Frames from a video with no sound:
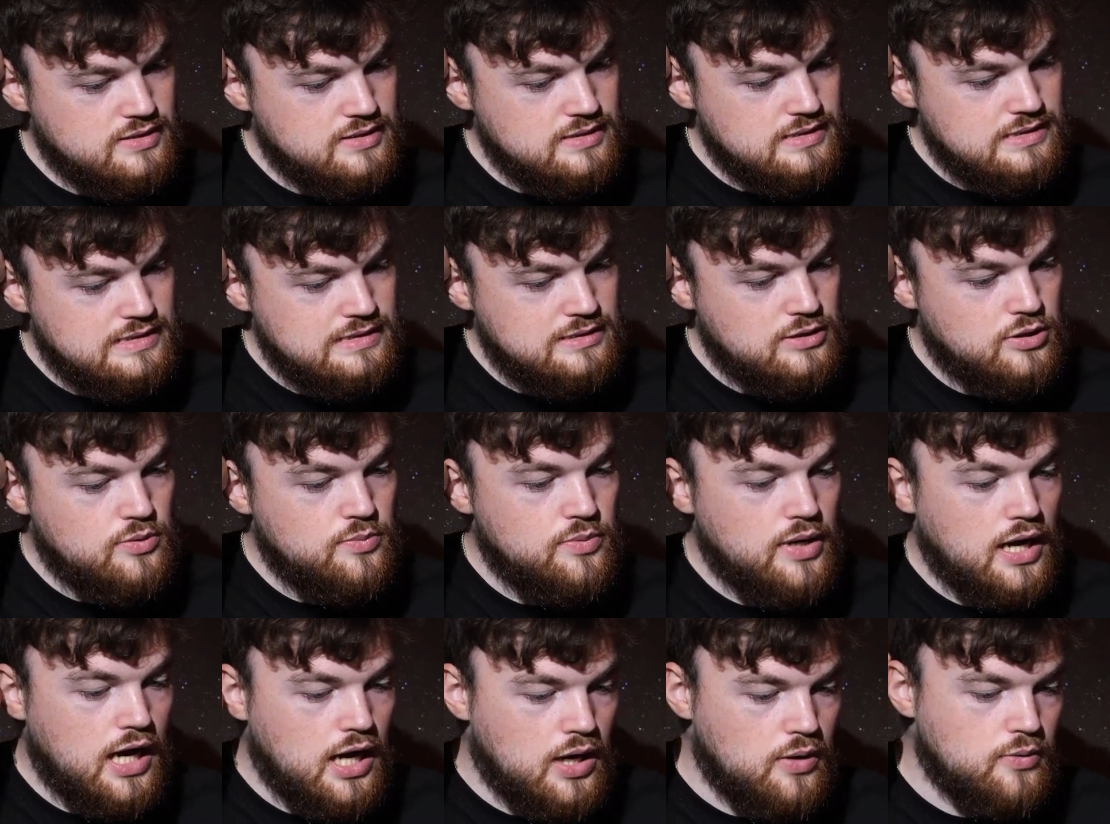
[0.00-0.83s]

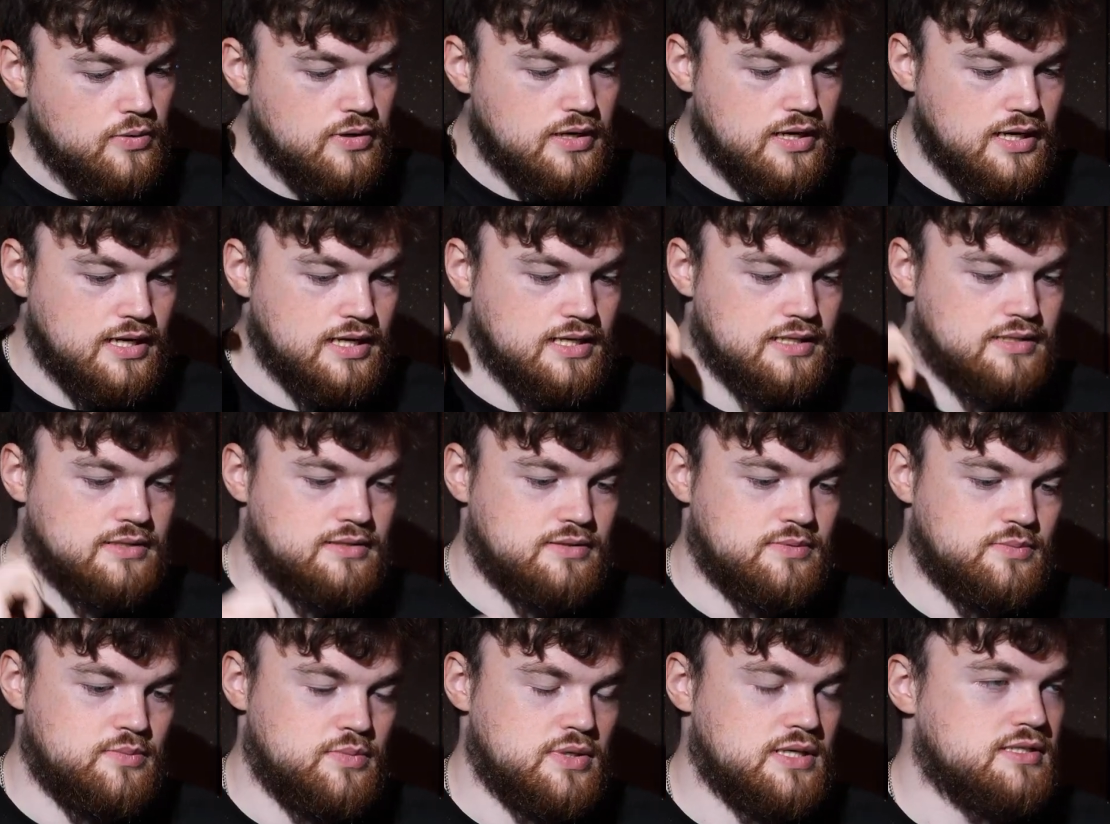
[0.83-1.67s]
somehow
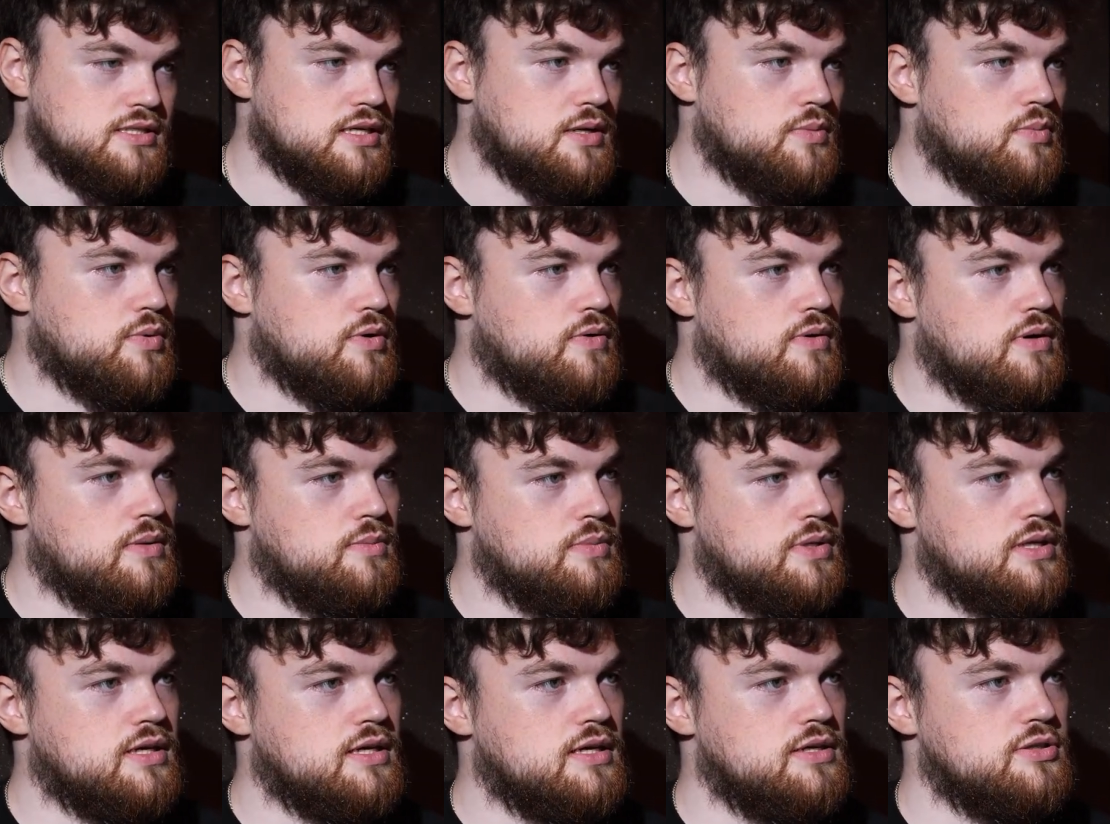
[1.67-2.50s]
can mess up our
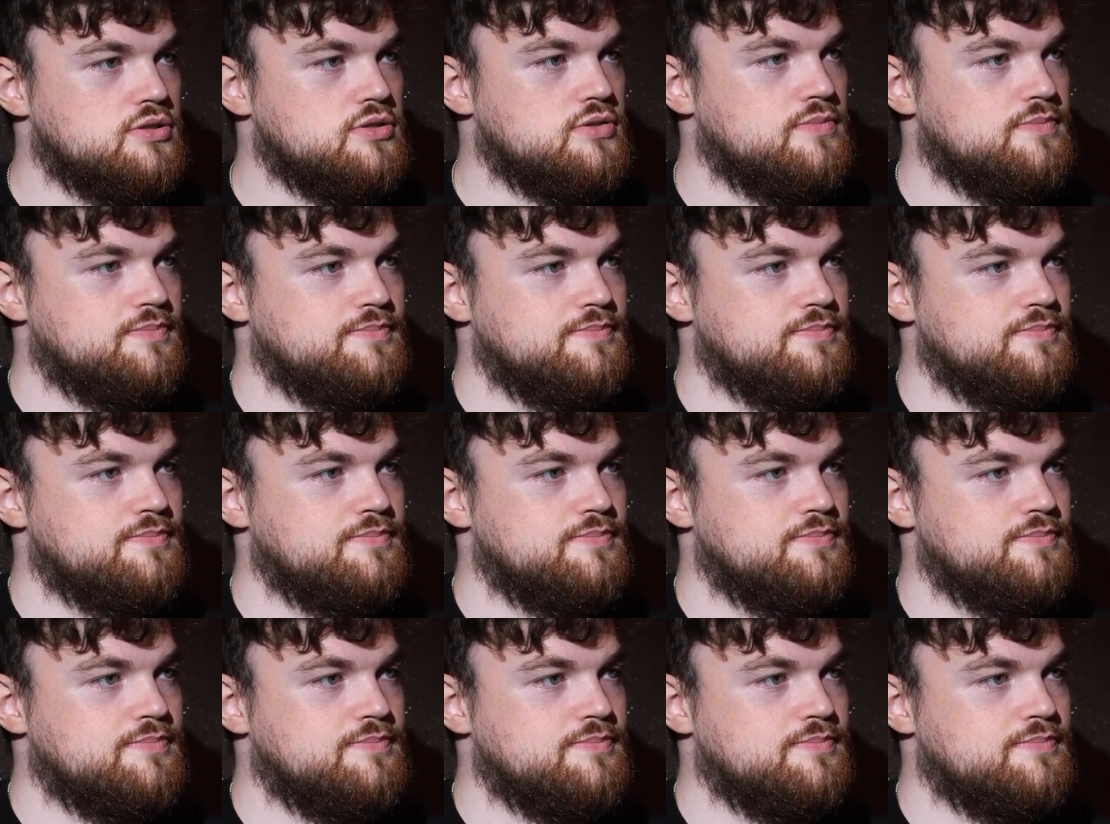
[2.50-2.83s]
application.